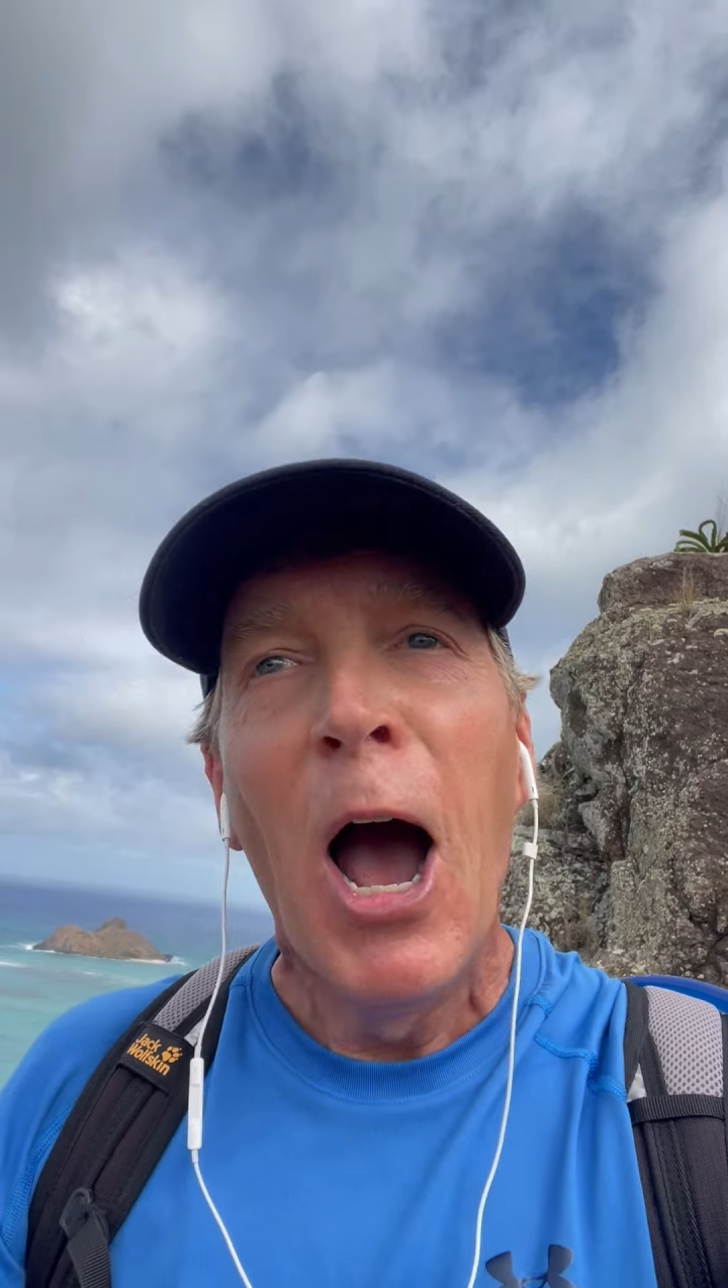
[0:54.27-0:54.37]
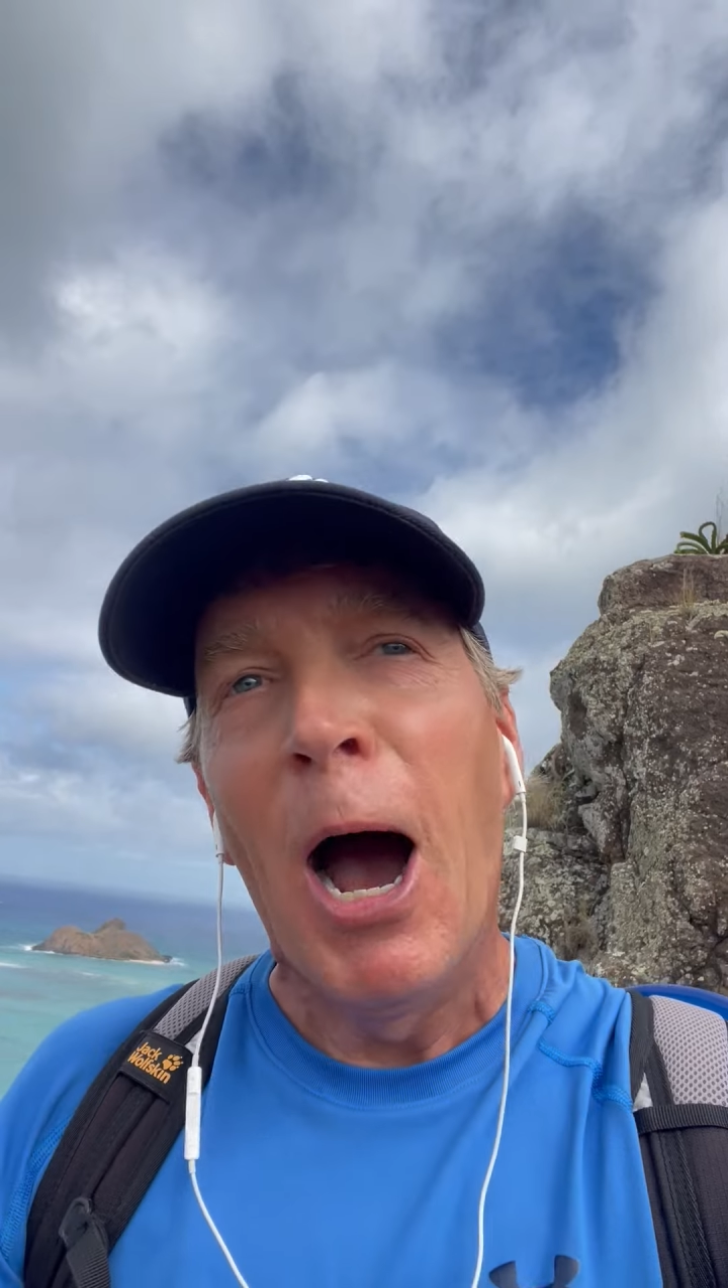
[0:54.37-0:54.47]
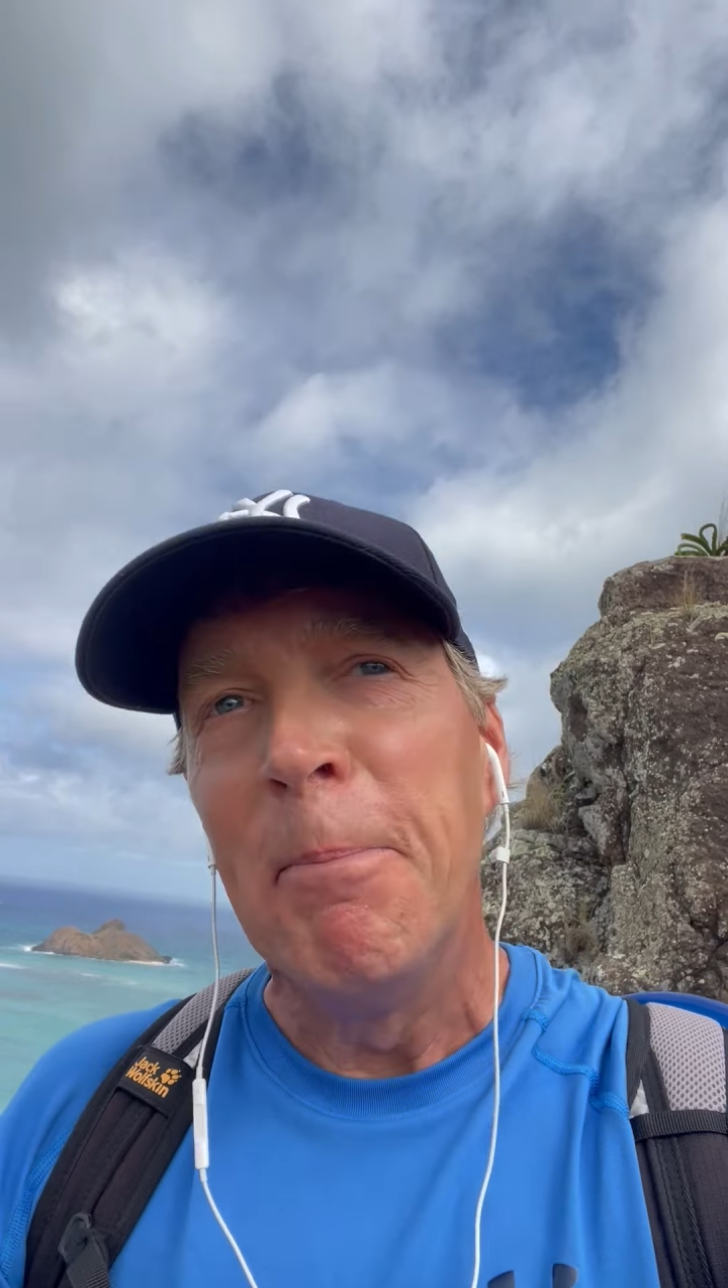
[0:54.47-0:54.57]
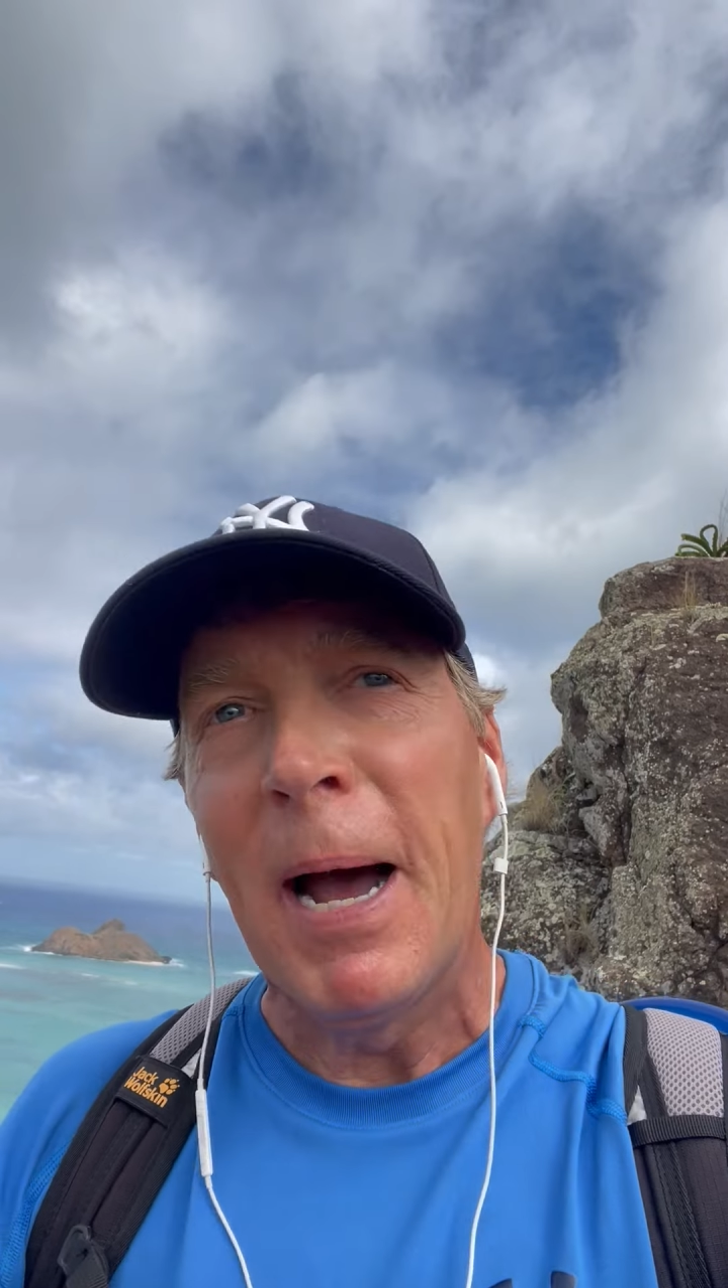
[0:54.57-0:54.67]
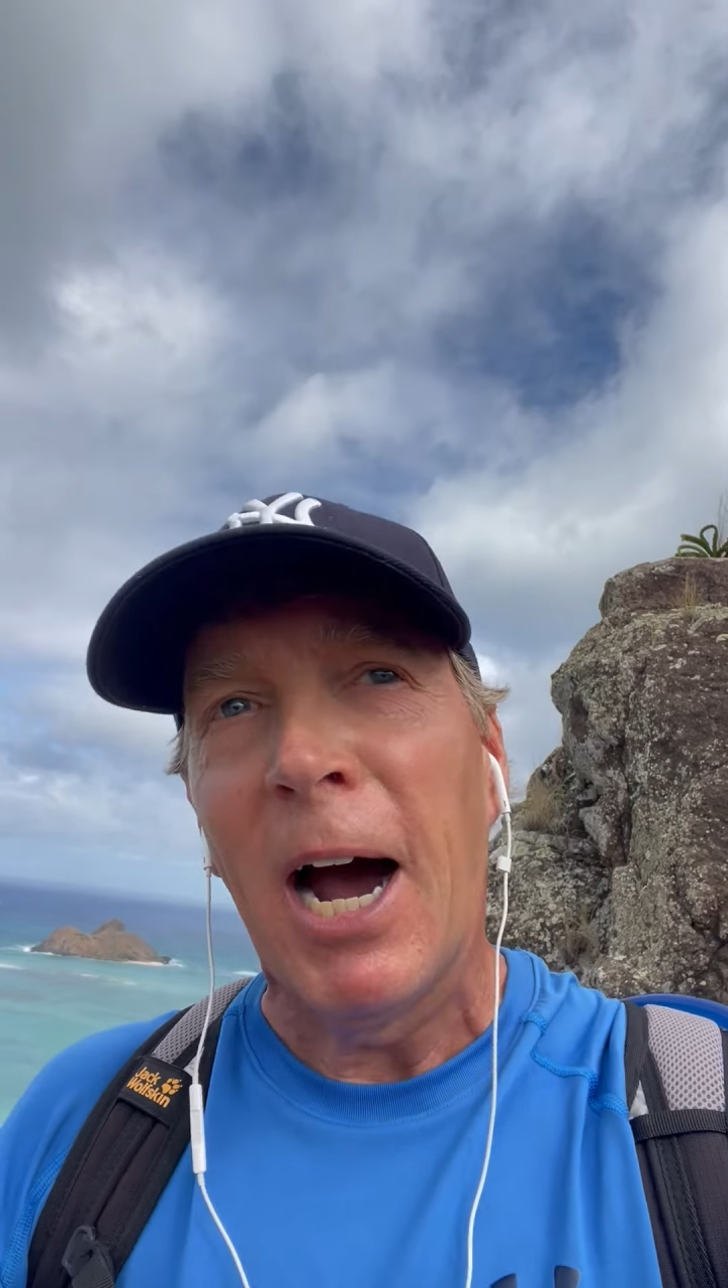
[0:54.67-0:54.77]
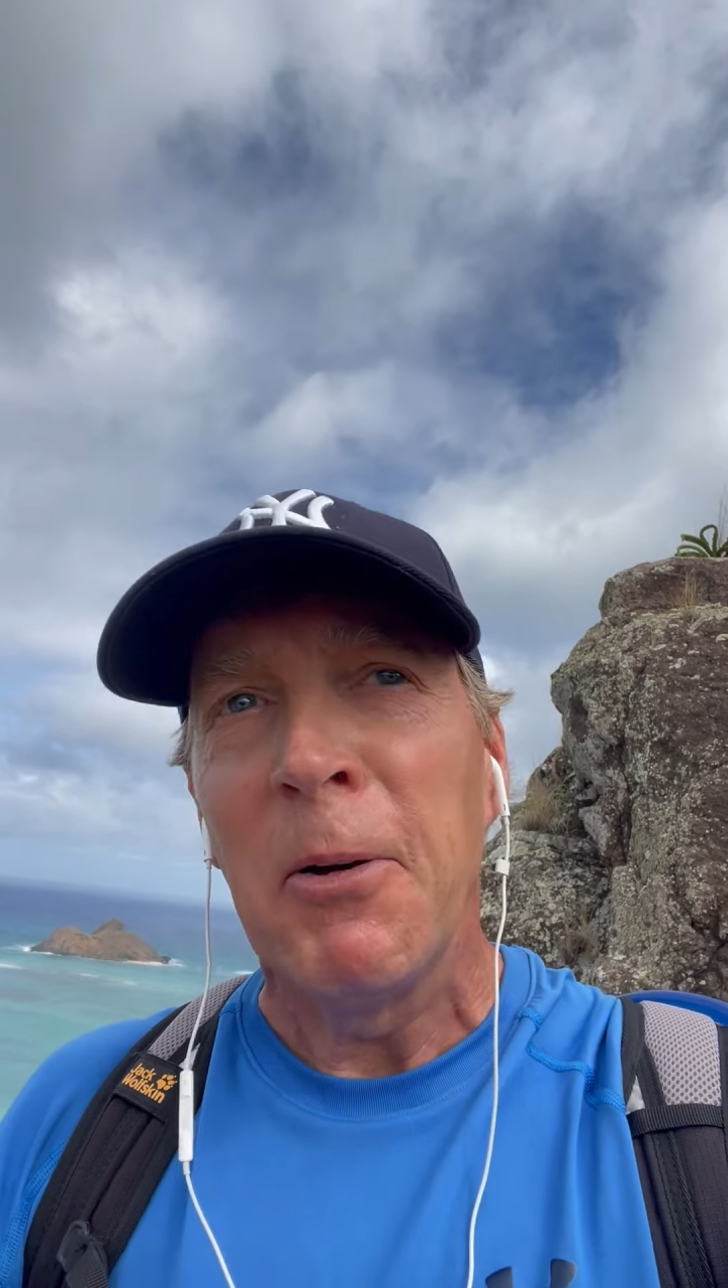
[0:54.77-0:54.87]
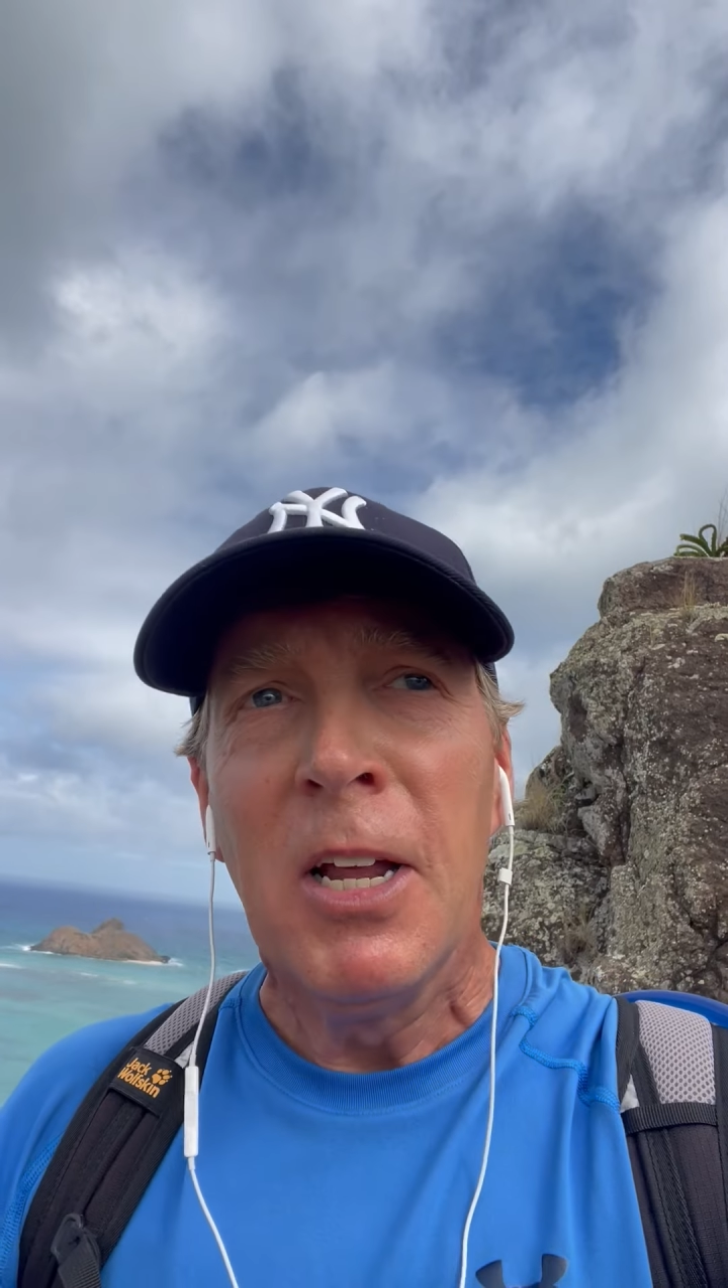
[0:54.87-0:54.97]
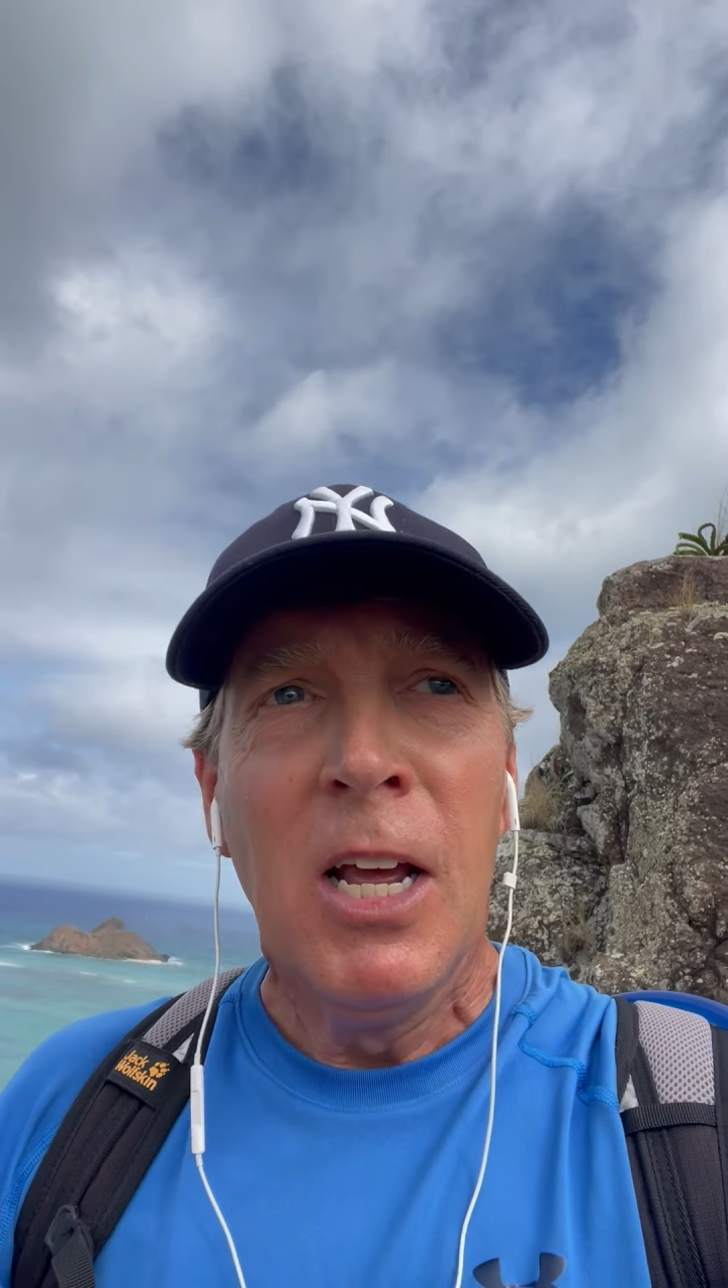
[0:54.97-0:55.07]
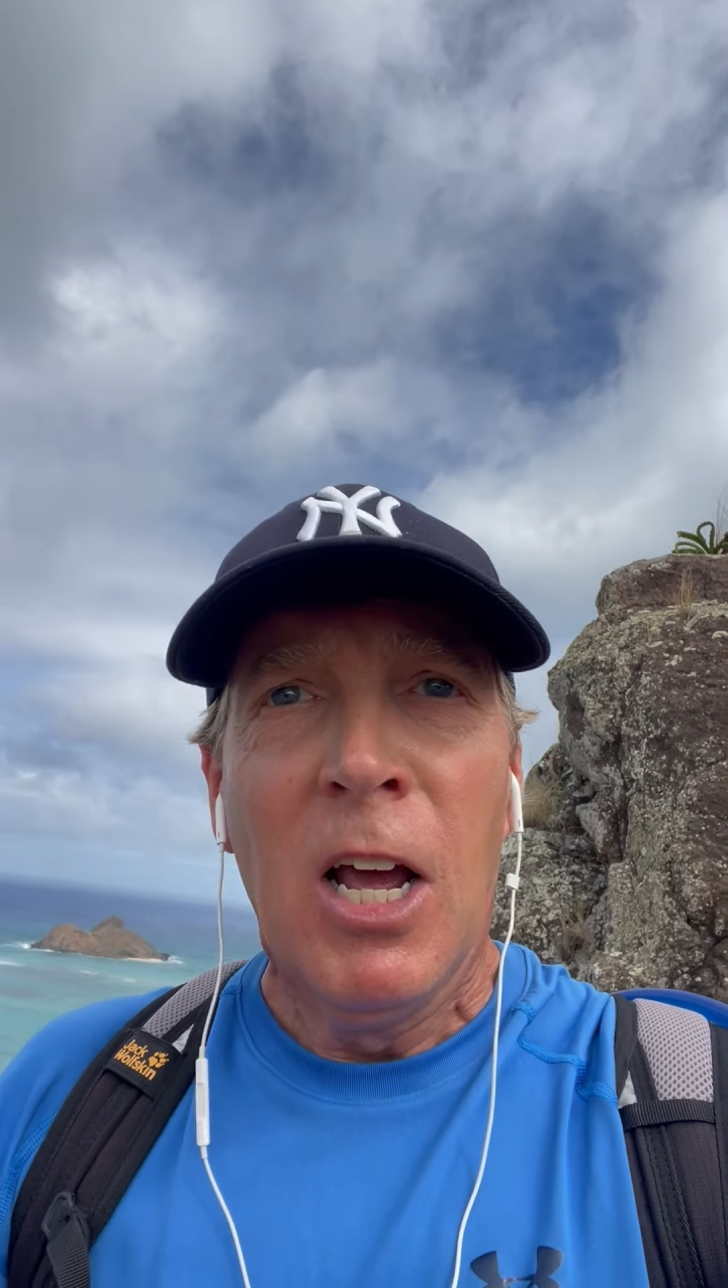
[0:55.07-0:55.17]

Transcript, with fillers: about